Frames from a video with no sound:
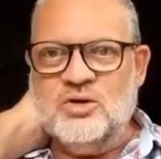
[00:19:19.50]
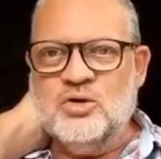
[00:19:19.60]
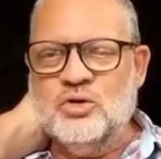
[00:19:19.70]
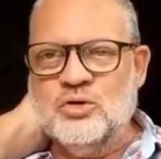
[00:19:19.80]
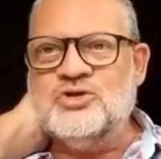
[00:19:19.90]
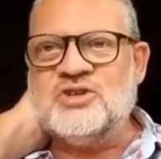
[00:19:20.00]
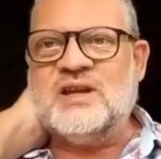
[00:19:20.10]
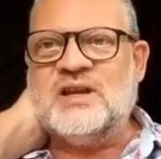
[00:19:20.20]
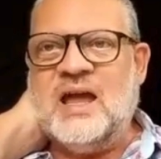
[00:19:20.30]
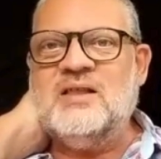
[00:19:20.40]

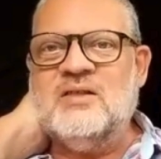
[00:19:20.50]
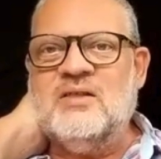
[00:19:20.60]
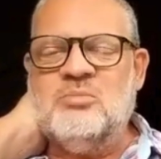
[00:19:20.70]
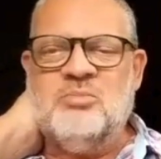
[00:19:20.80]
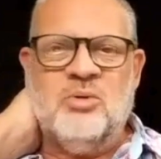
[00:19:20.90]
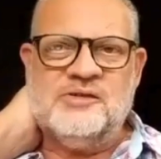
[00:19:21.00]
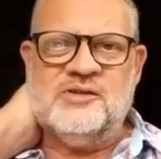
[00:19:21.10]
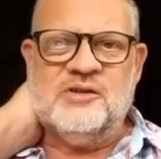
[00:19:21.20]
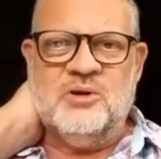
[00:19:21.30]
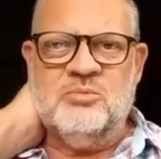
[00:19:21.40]
use can there
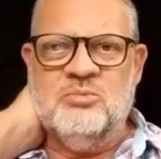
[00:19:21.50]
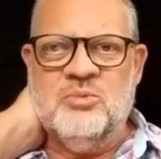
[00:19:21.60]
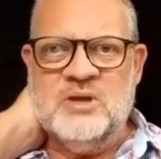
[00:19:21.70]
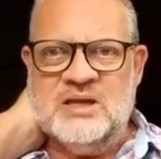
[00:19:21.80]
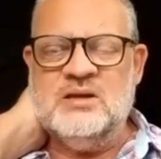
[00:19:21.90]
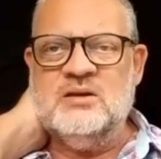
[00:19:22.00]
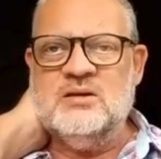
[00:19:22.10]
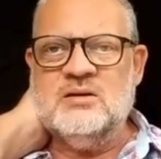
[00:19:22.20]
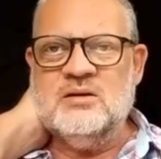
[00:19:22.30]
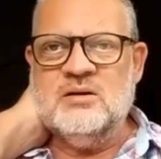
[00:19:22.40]
possibly
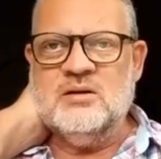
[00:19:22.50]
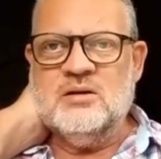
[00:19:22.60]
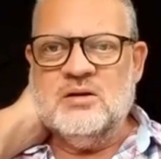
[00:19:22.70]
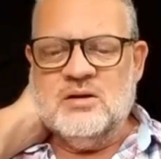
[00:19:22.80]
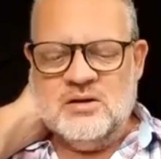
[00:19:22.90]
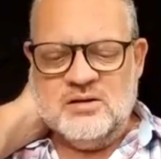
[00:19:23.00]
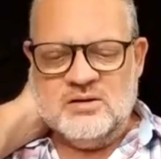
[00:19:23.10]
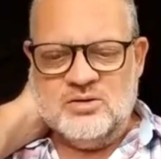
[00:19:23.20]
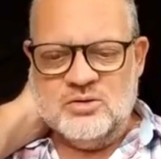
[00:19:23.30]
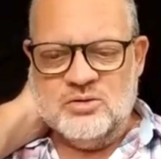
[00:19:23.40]
be
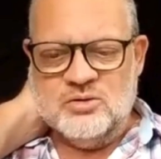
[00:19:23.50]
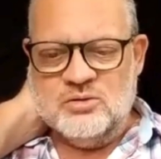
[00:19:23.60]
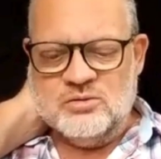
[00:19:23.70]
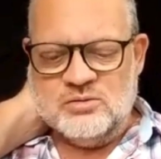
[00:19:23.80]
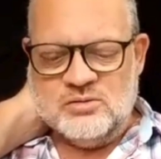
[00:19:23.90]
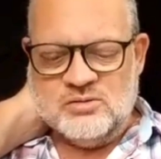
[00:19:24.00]
to